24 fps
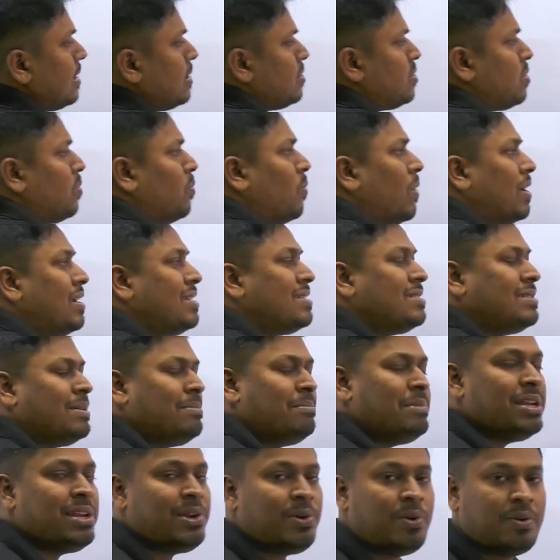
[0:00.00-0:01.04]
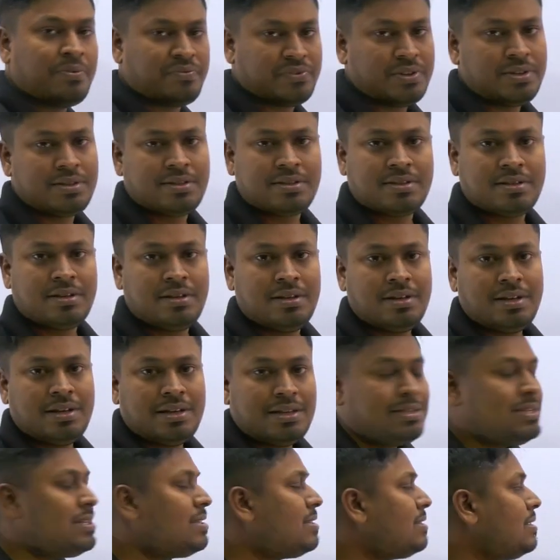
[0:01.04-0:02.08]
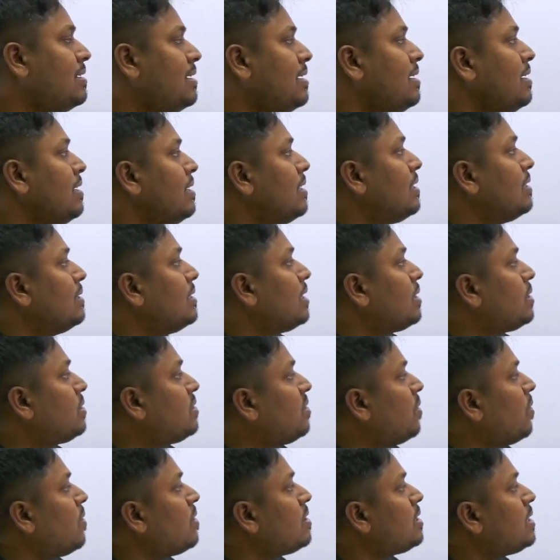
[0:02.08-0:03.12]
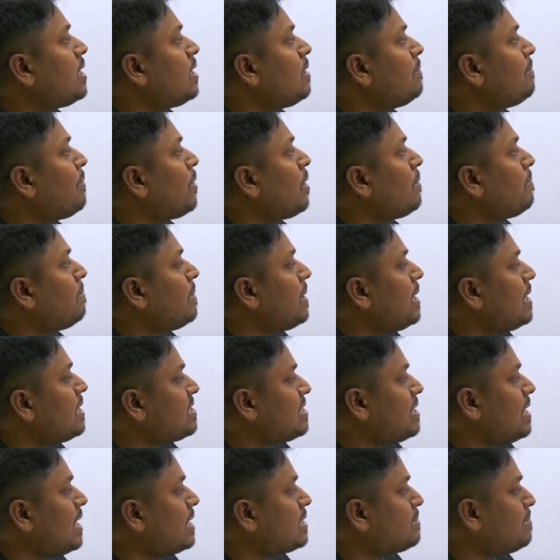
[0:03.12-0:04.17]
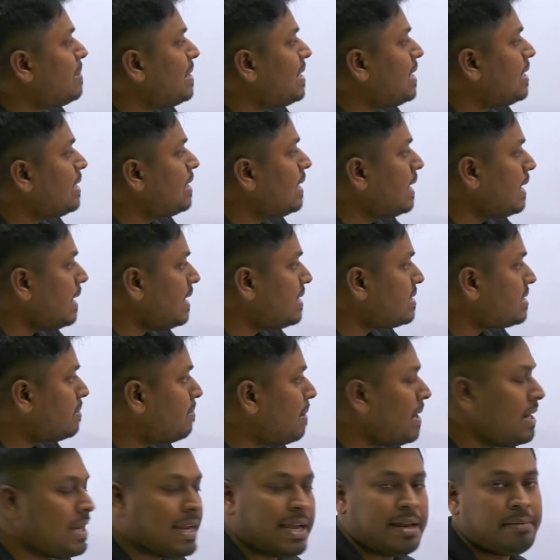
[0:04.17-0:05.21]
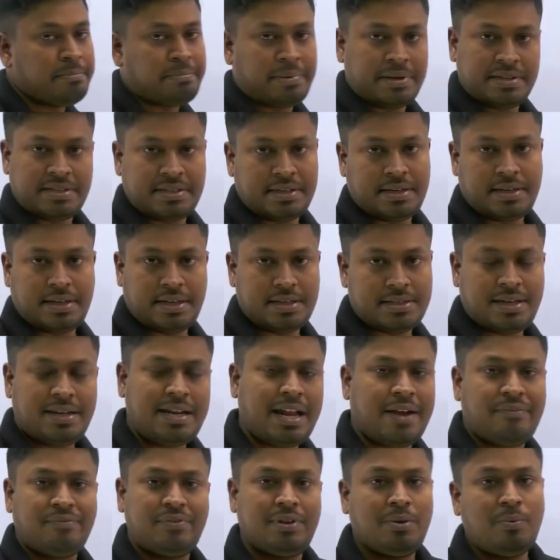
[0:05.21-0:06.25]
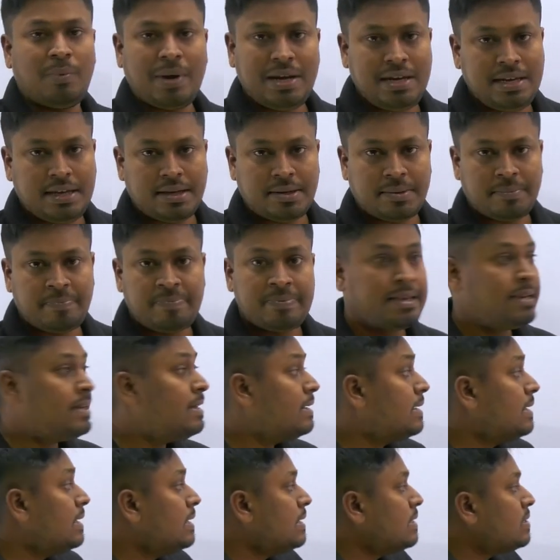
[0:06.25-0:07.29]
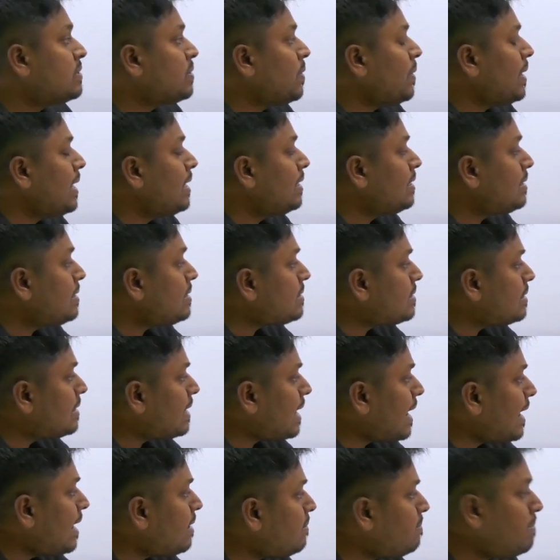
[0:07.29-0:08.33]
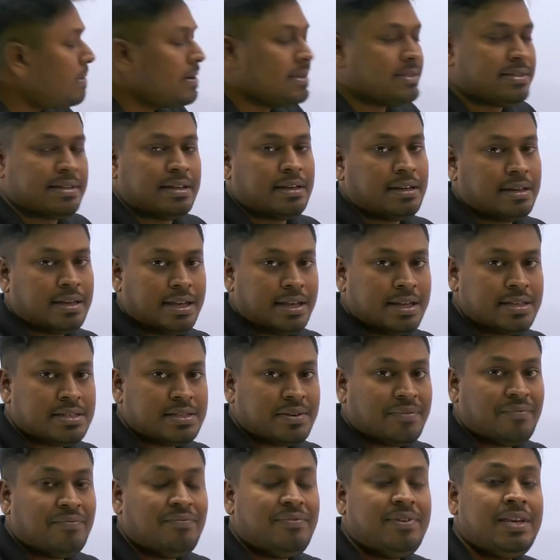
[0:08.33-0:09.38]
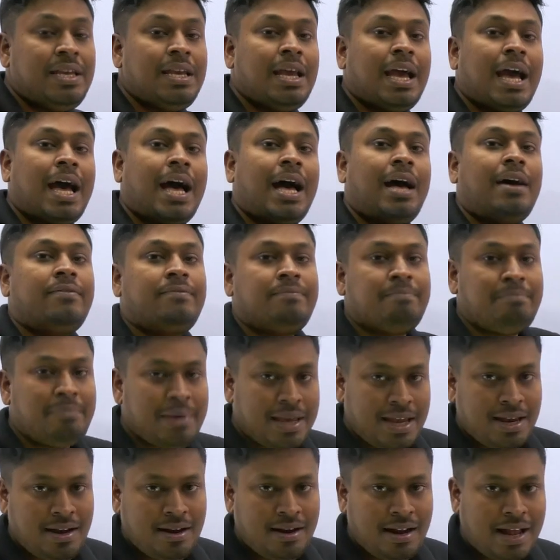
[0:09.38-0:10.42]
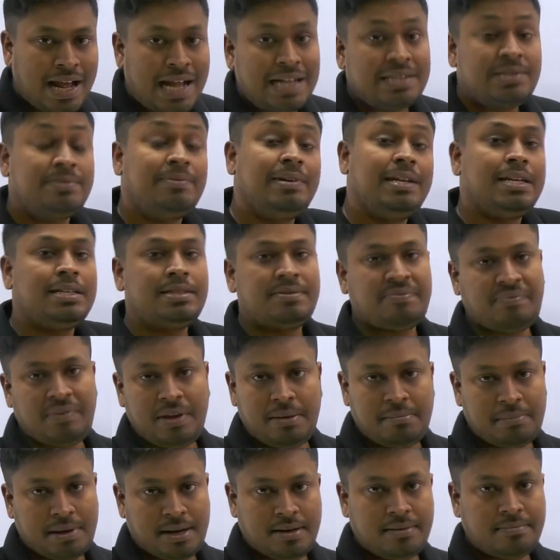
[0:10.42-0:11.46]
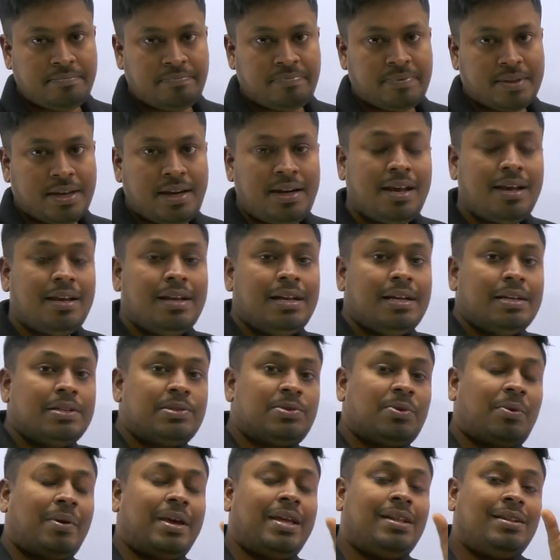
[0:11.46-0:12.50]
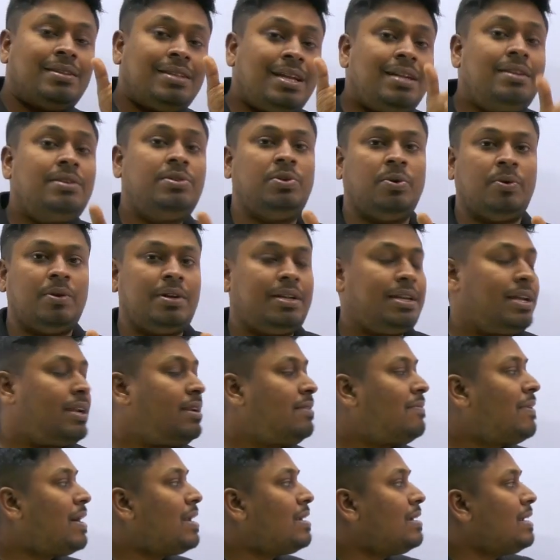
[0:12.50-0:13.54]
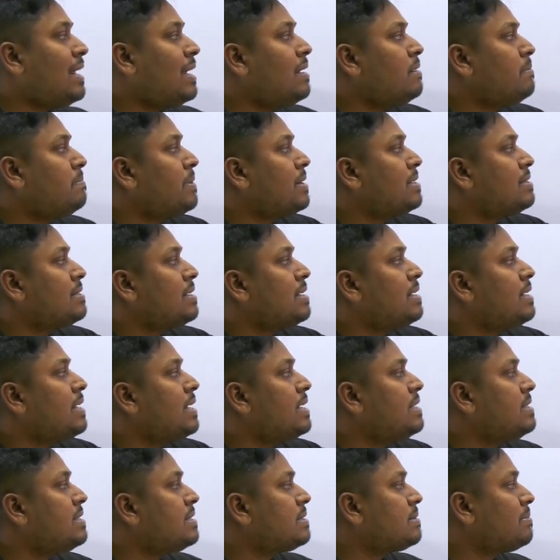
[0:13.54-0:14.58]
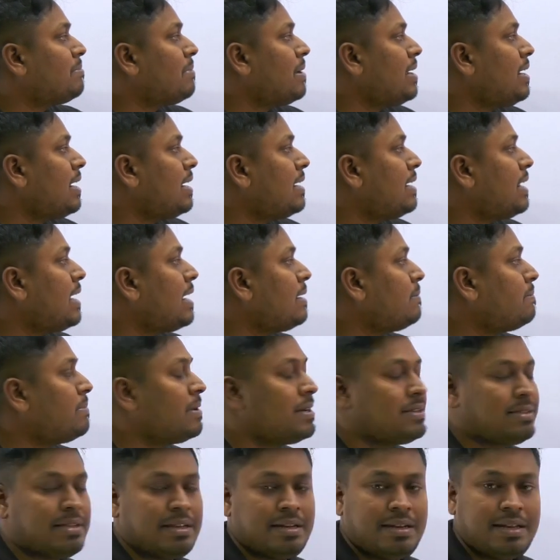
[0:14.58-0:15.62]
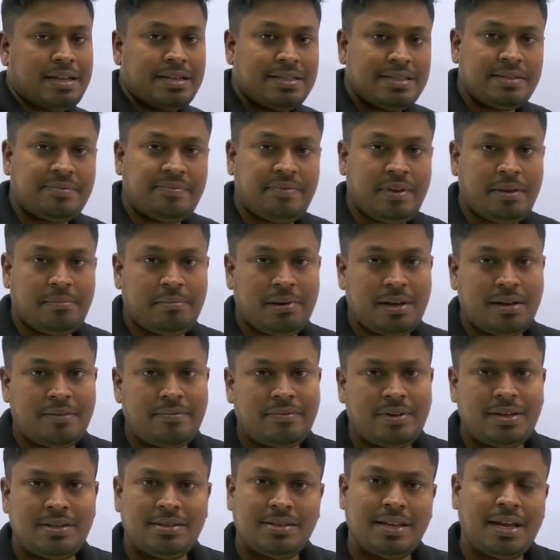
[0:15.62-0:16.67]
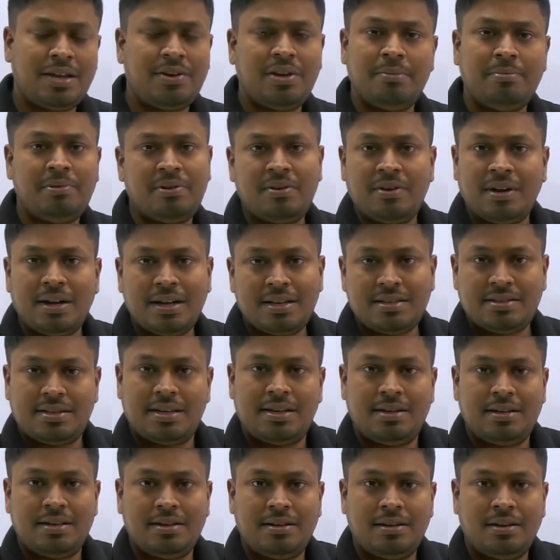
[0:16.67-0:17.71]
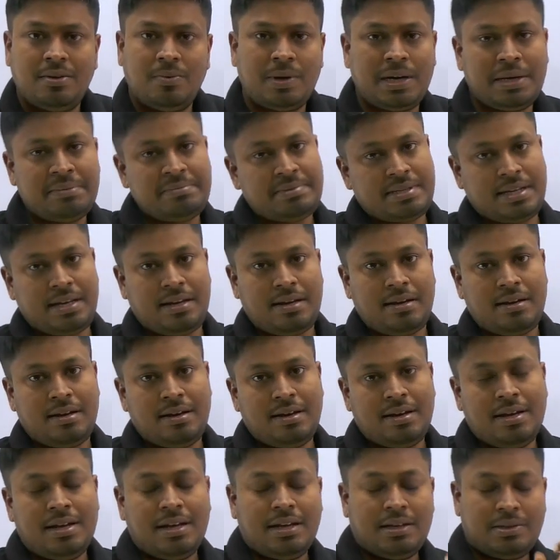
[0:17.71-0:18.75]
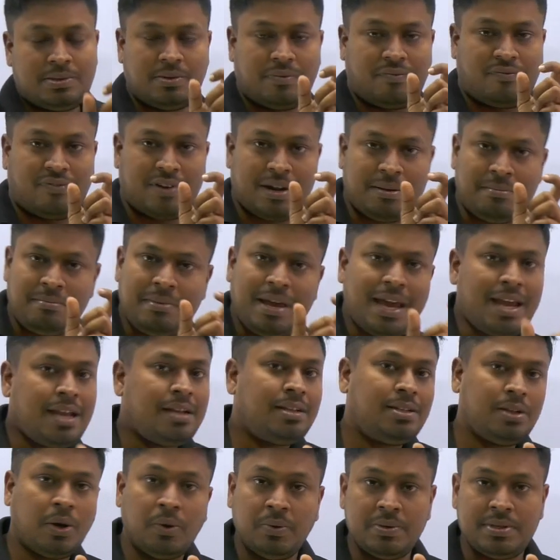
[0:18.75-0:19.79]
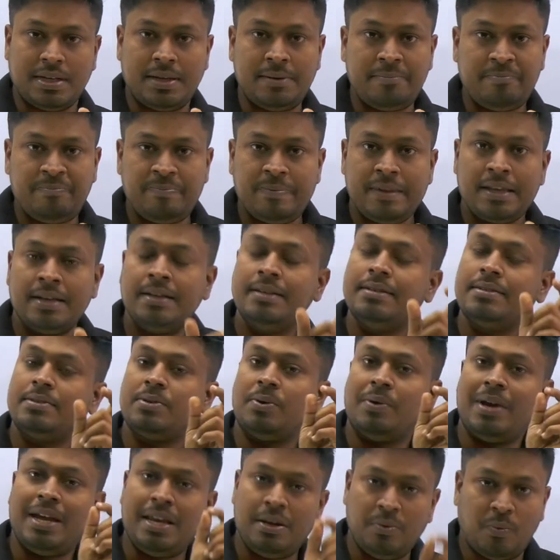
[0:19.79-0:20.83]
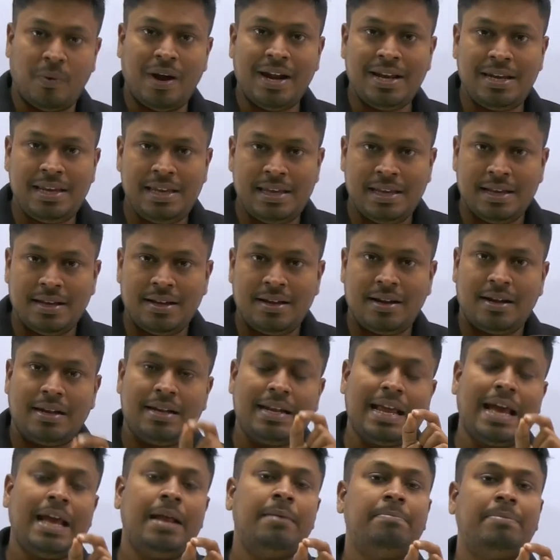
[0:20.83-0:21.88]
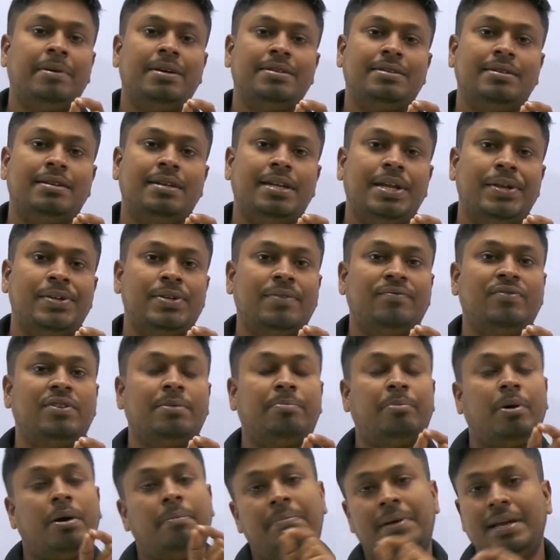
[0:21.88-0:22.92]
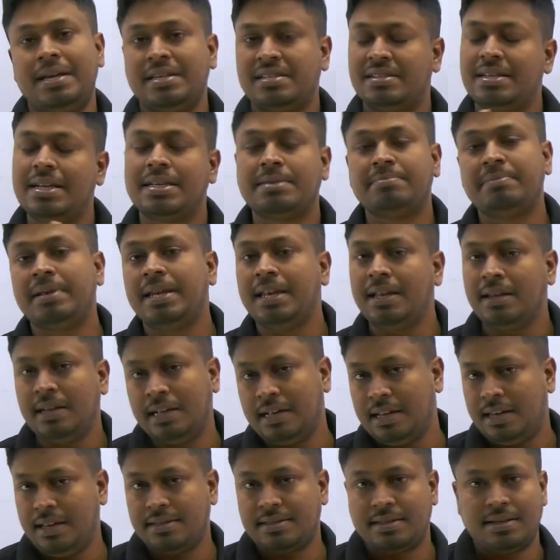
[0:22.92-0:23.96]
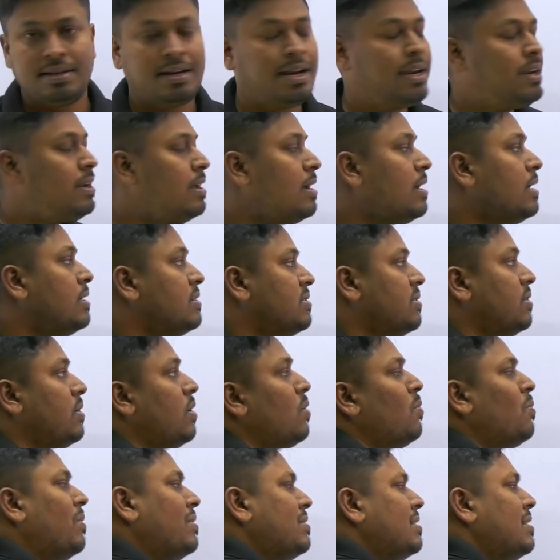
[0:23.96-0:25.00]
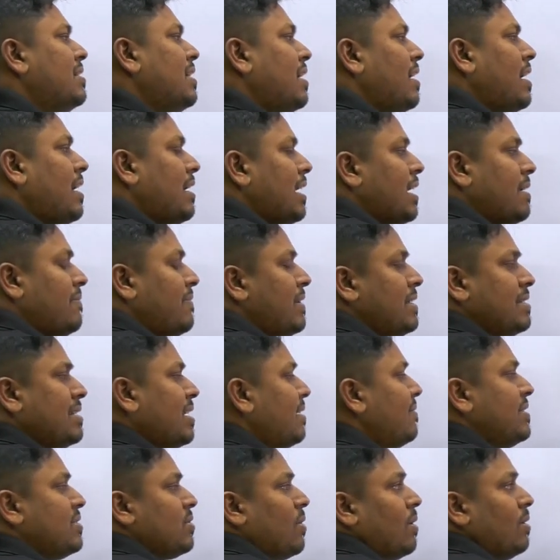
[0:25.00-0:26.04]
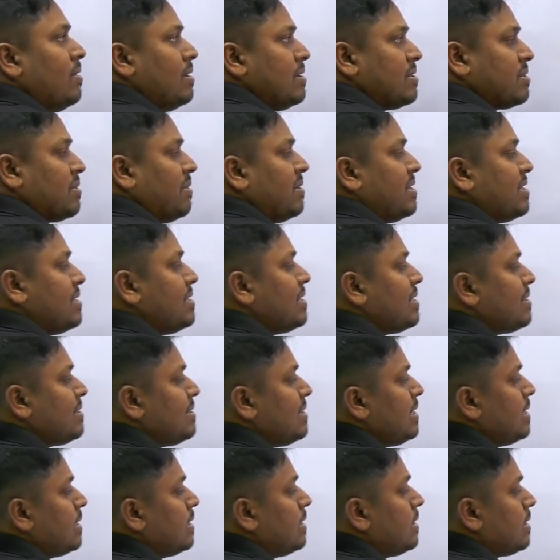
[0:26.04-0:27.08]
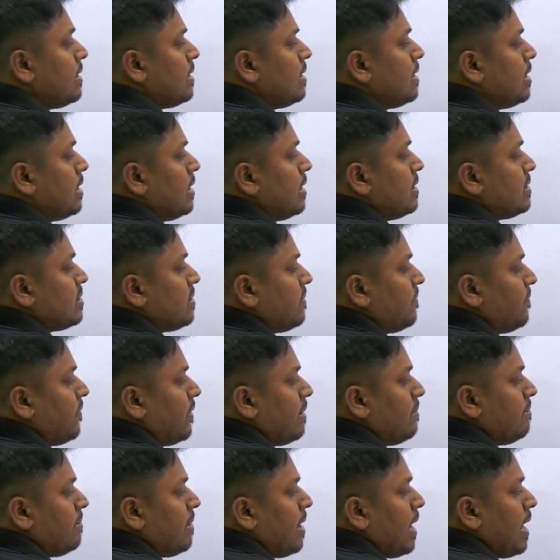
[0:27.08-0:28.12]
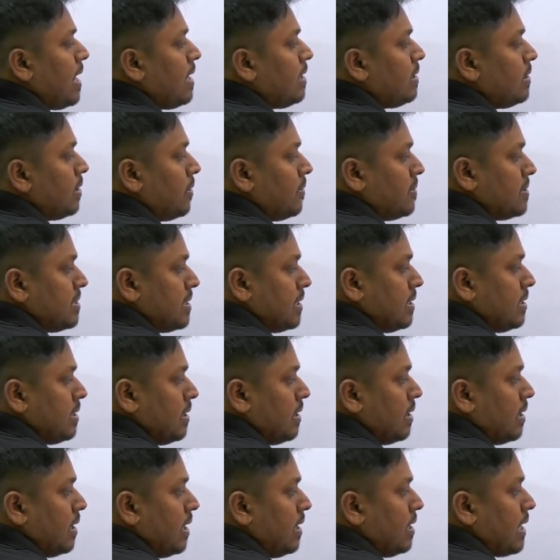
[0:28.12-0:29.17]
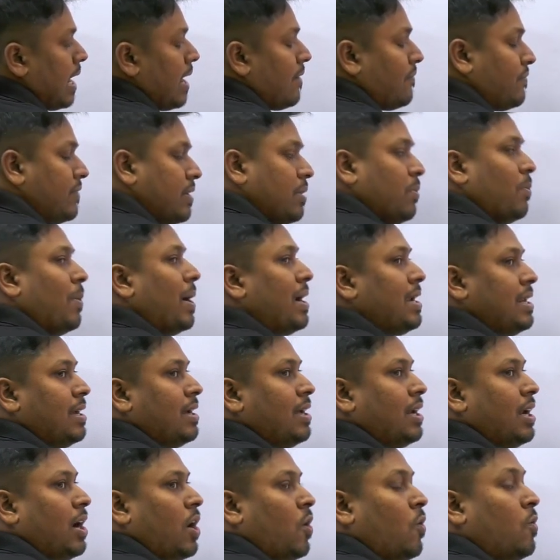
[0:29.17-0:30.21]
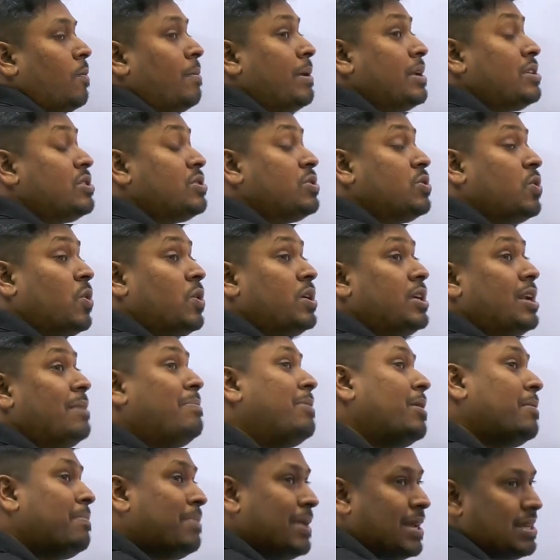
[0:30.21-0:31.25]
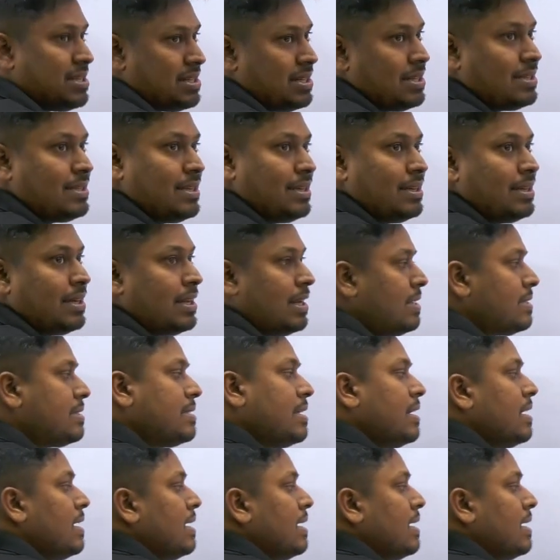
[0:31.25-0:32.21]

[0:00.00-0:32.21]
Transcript: So what is the meaning of this? Just see, the total population has been increased by 9%, right, after 1 year. So in this 9%, we have male as well as female, right? So in the total, where 10% is male and 8% is female. Friends, can you able to understand it, what I'm saying? So from 8,000, so in 1 year, 9% of the population has been increased, right? So now, let me solve this question. Just see here. So from 8,000, right, after 1 year, how much total population has increased?